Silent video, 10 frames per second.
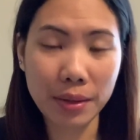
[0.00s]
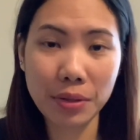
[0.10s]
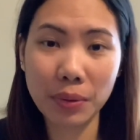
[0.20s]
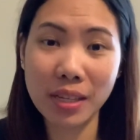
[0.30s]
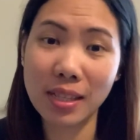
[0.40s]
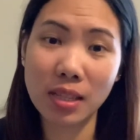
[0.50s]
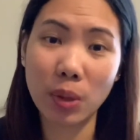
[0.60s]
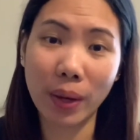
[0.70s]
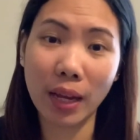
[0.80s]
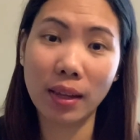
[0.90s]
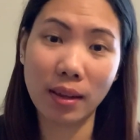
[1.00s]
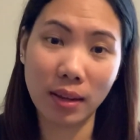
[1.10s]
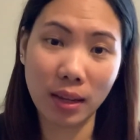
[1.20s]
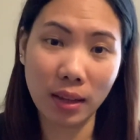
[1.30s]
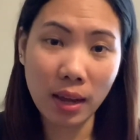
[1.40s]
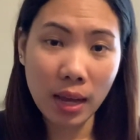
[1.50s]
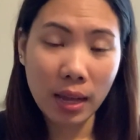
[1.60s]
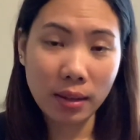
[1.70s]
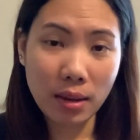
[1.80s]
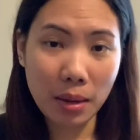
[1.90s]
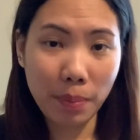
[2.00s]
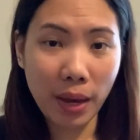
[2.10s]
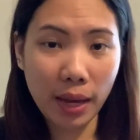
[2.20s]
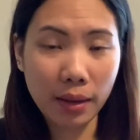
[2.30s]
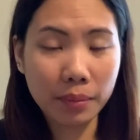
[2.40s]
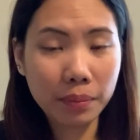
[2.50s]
So this is located in Taipei.